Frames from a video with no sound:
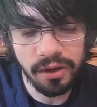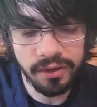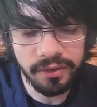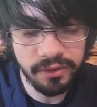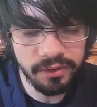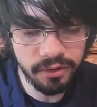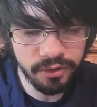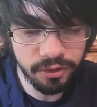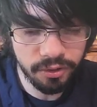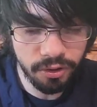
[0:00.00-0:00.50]

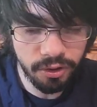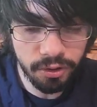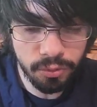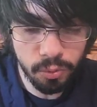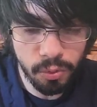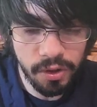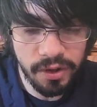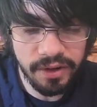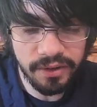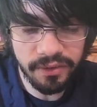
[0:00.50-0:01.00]
least the third
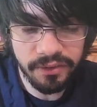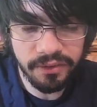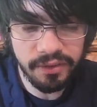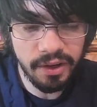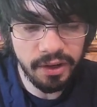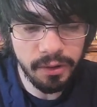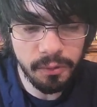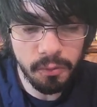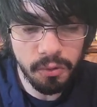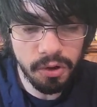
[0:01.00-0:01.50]
one and the
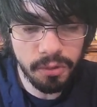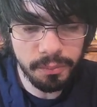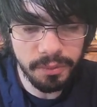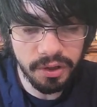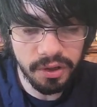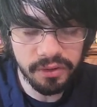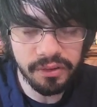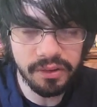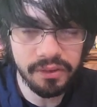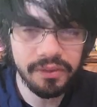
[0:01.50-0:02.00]
second one
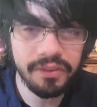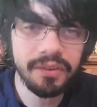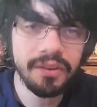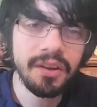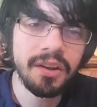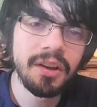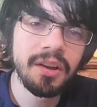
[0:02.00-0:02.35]
because it's